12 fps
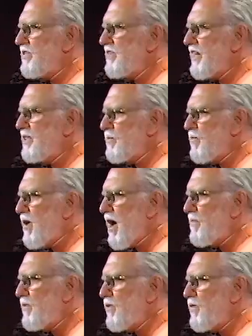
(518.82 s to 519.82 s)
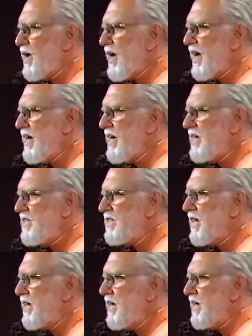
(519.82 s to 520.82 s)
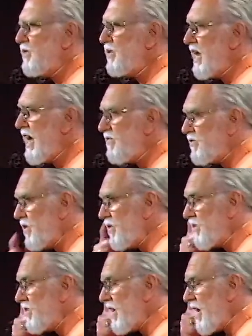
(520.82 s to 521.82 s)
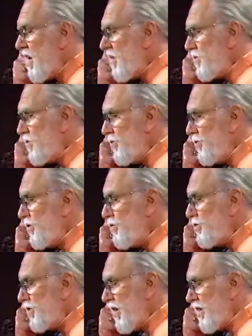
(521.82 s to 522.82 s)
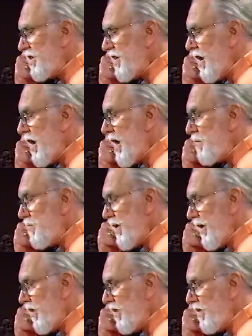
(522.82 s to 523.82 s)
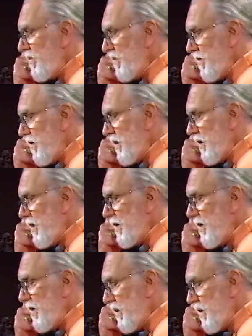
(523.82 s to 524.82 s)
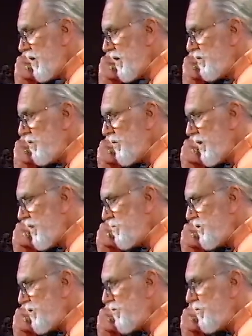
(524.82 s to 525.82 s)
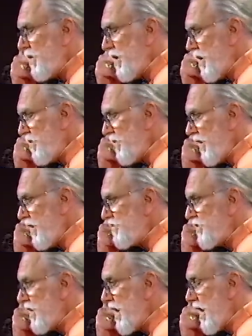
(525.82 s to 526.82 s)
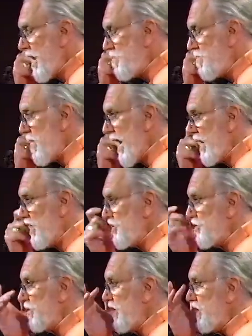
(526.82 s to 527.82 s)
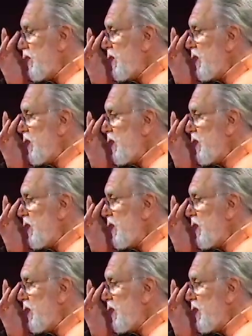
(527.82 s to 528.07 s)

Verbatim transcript: take the problem away, is we have to learn how to use our time better. It becomes a th thing of time management.